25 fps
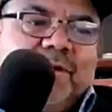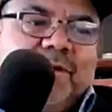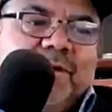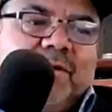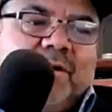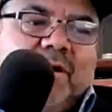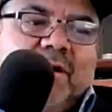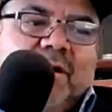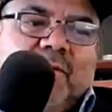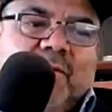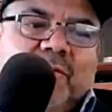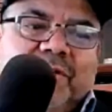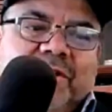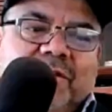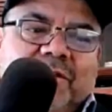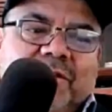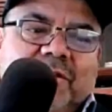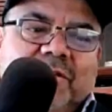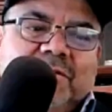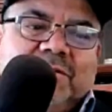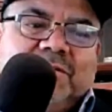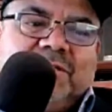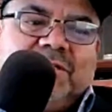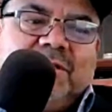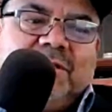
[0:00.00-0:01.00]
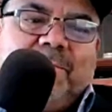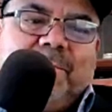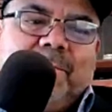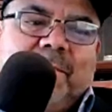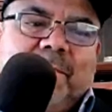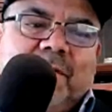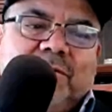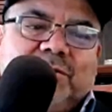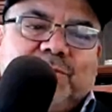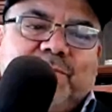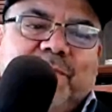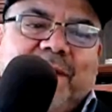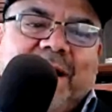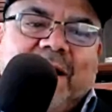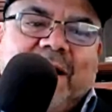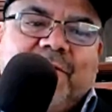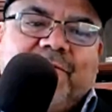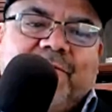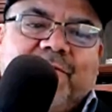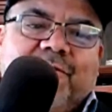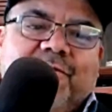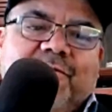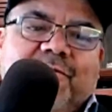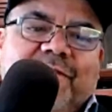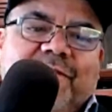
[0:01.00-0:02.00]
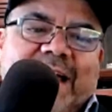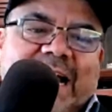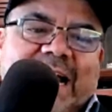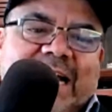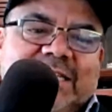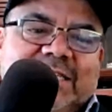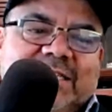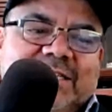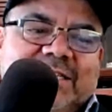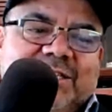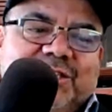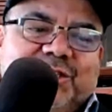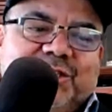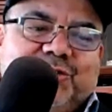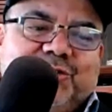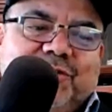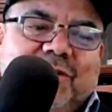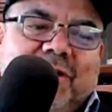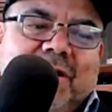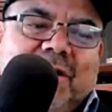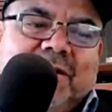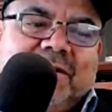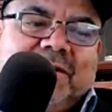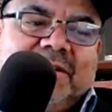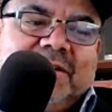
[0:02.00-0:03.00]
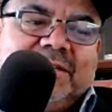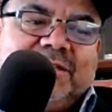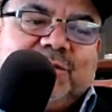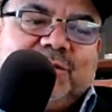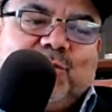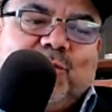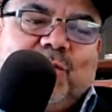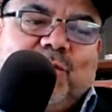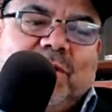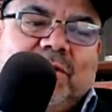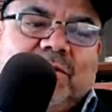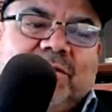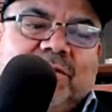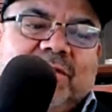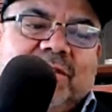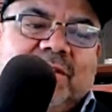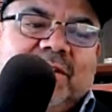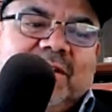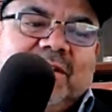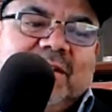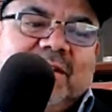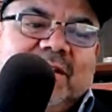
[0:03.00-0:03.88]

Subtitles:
what you call what you do is the most powerful, fastest, strongest wealth